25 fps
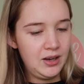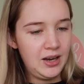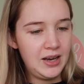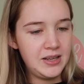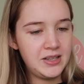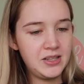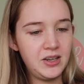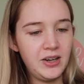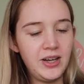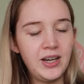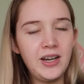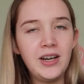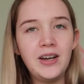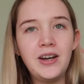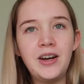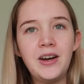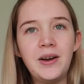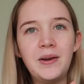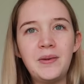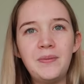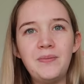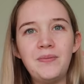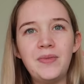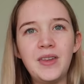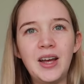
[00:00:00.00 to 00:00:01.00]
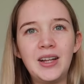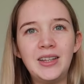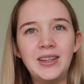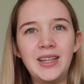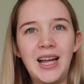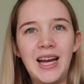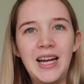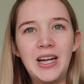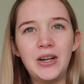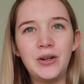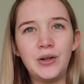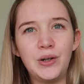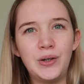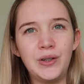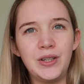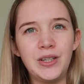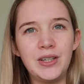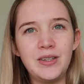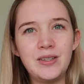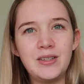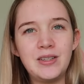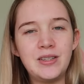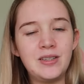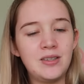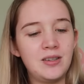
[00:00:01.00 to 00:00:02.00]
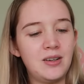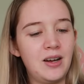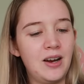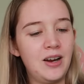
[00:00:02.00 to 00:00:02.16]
It's got like a layer on it.